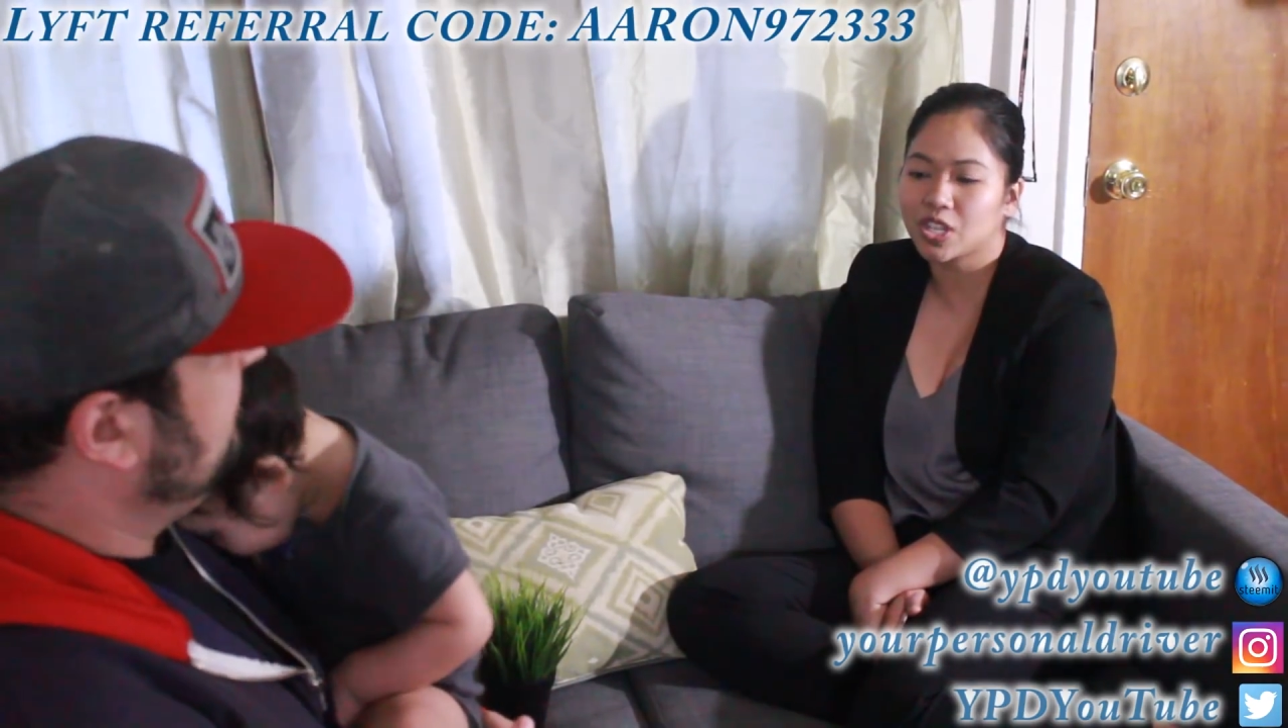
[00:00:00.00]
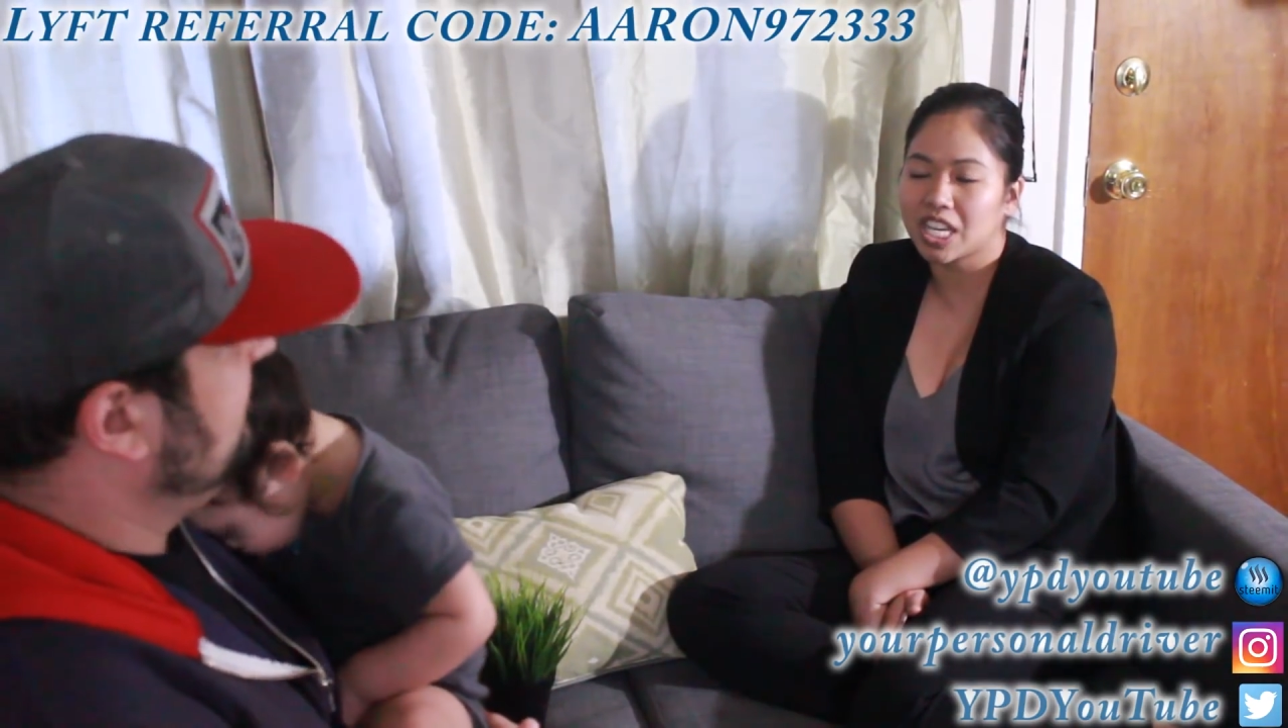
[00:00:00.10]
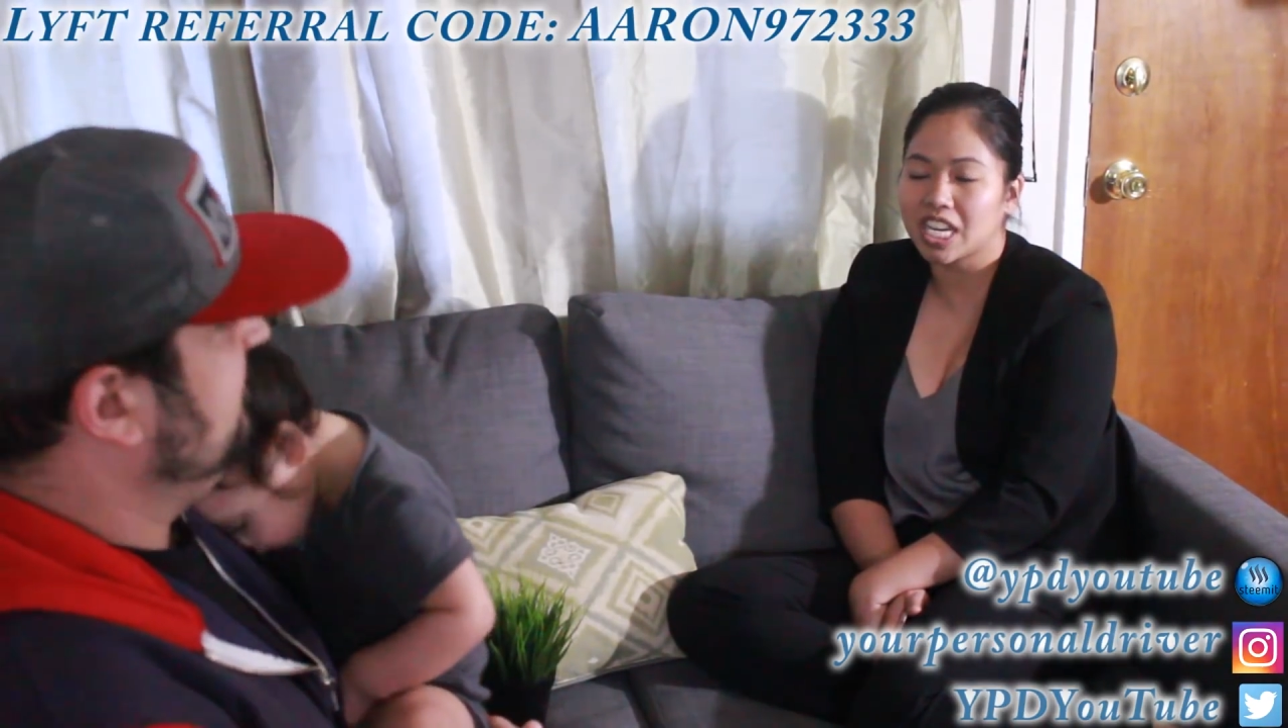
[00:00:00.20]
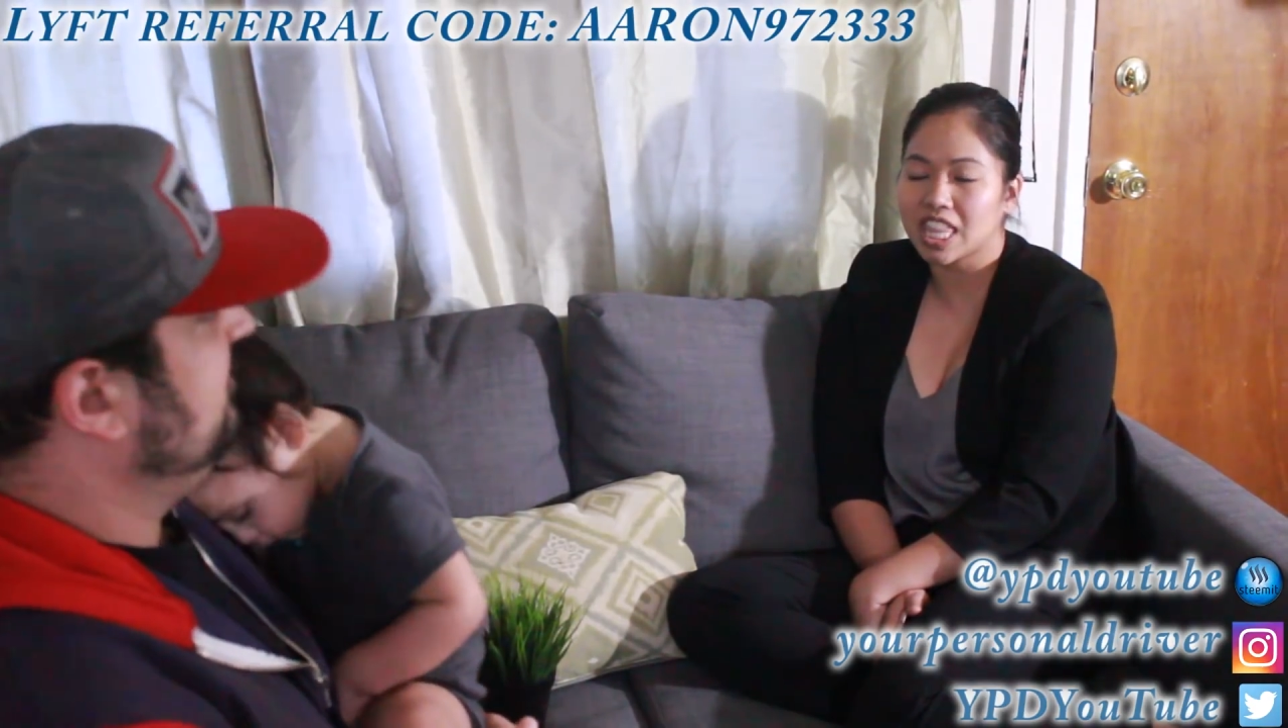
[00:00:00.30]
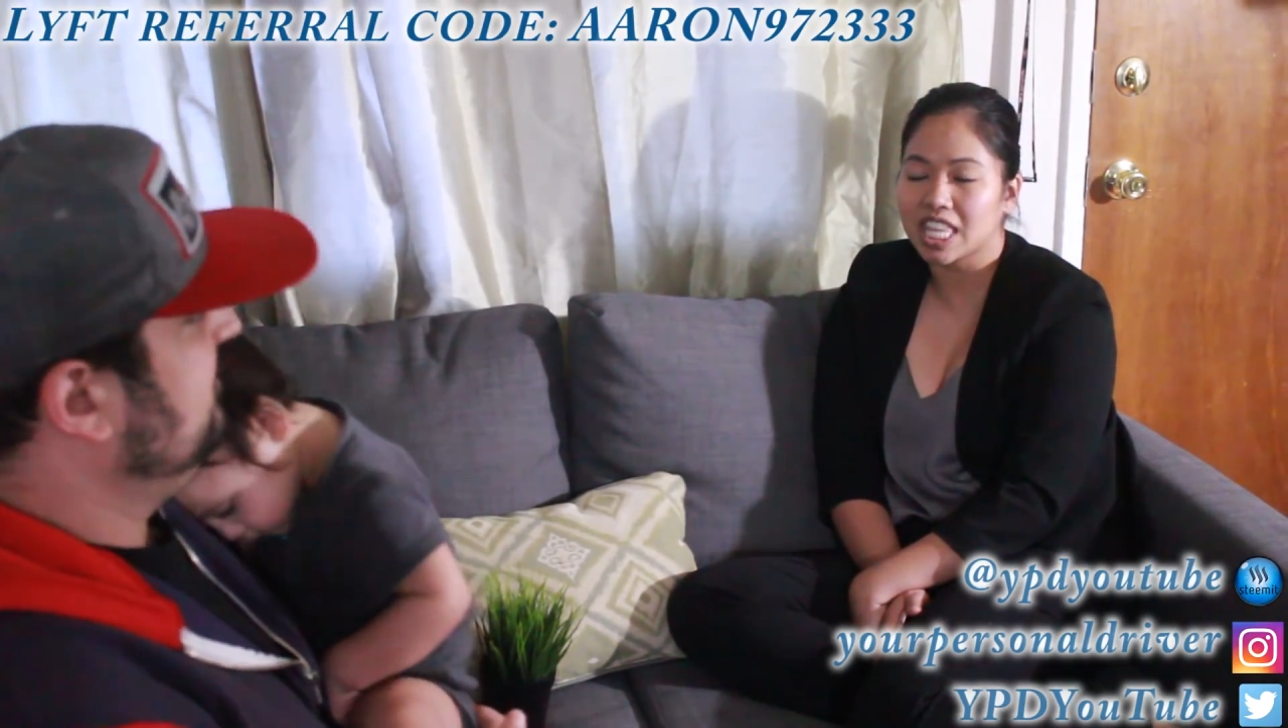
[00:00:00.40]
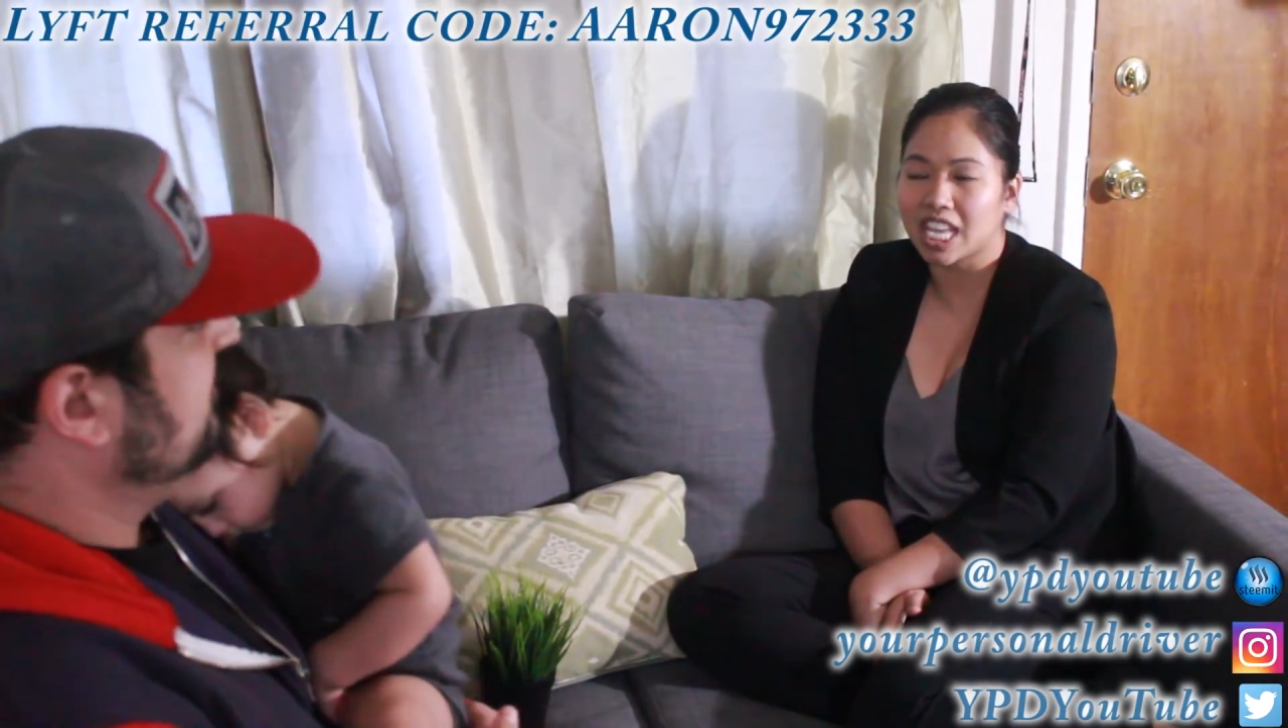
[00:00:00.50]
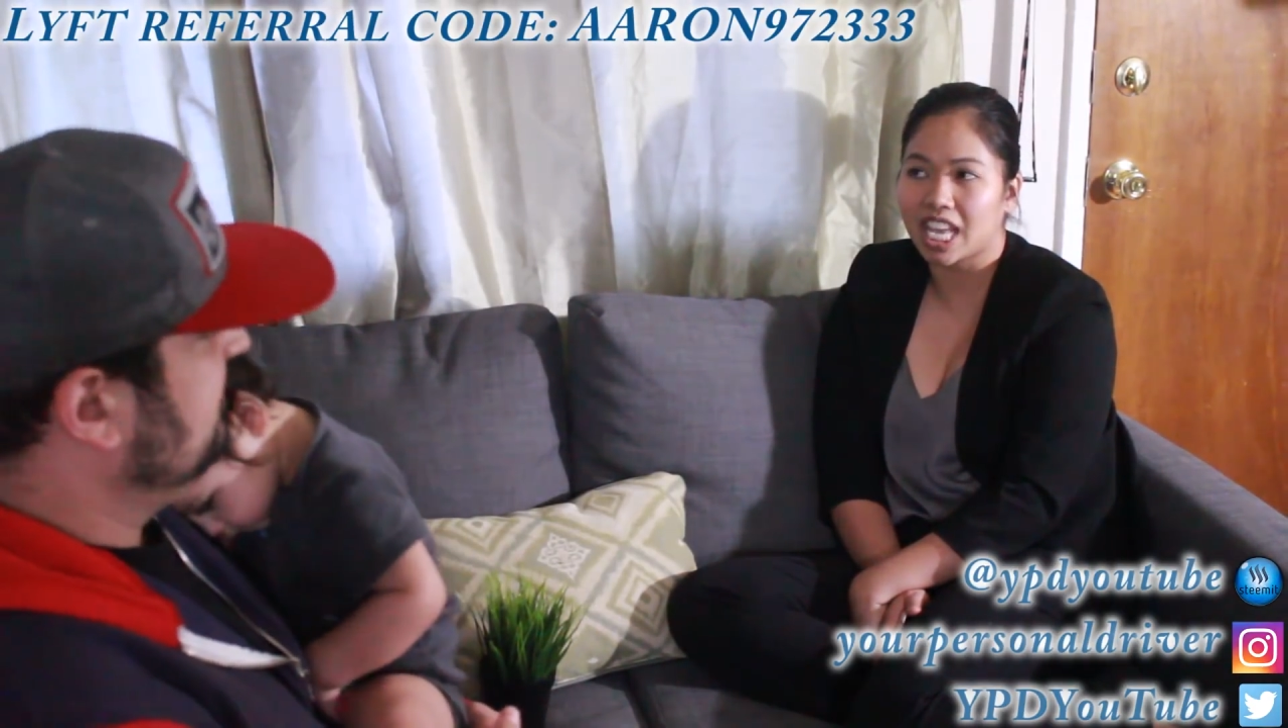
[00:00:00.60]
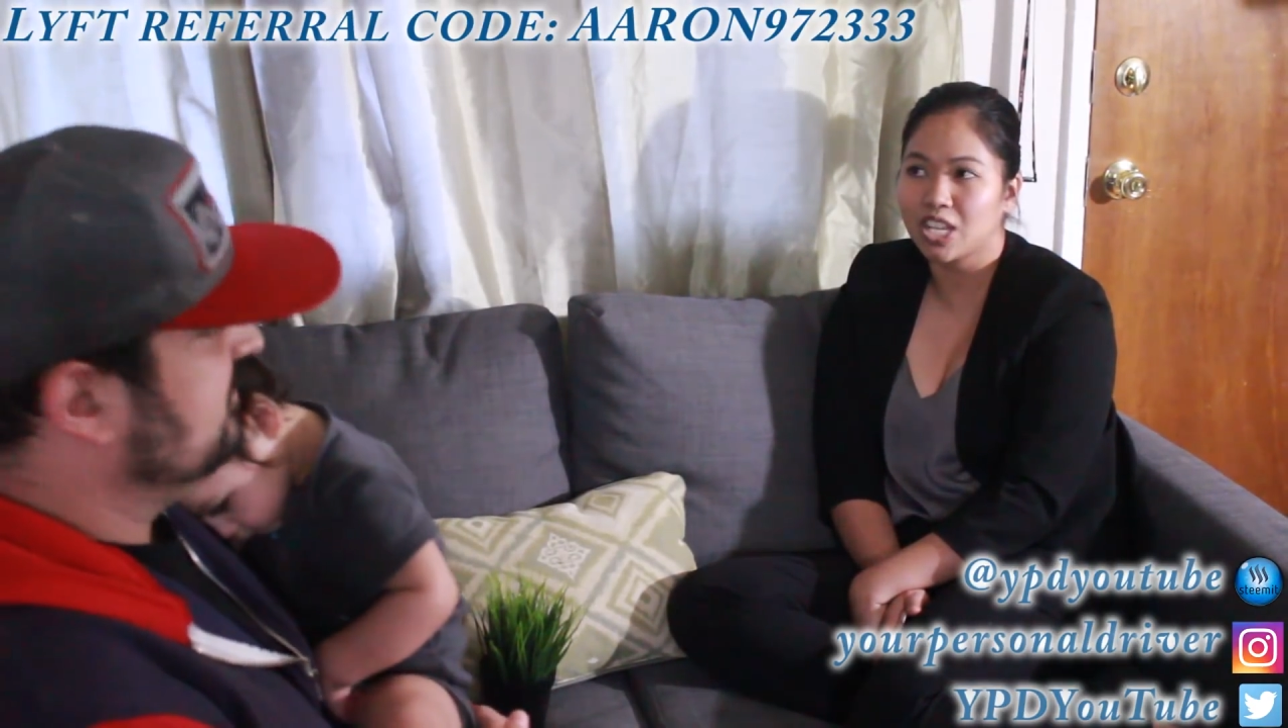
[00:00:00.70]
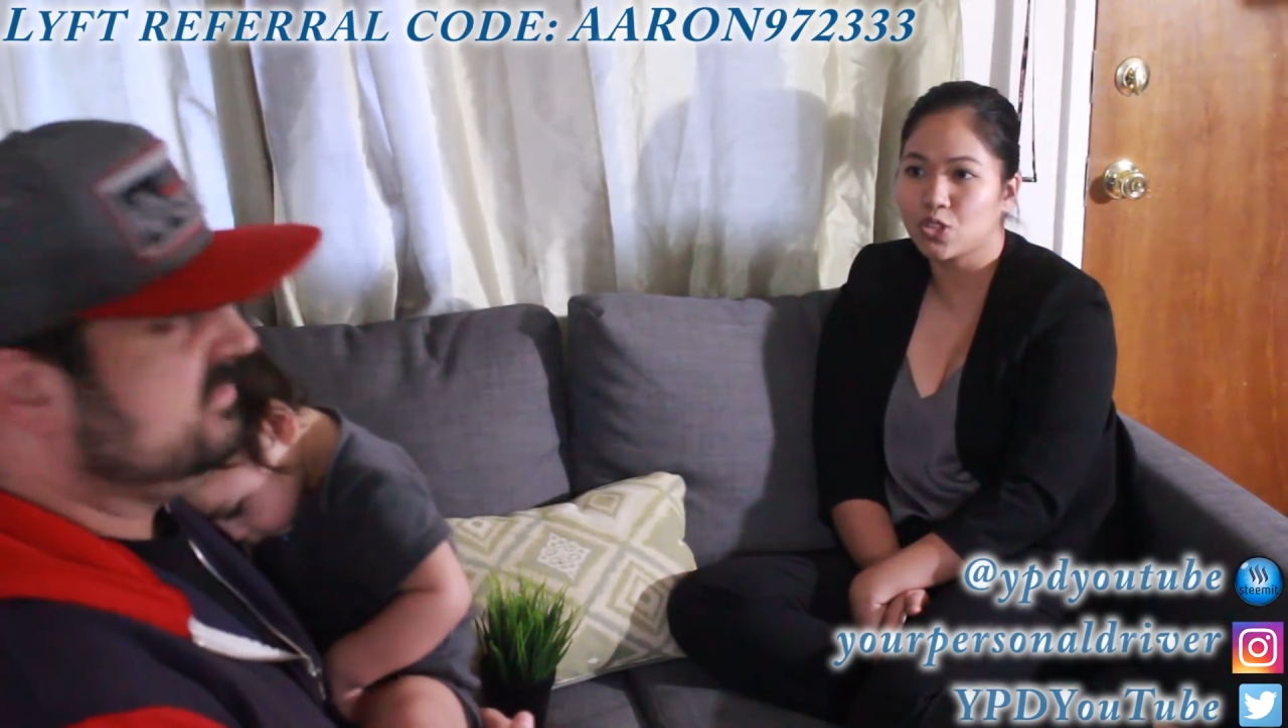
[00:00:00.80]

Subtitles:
doing anything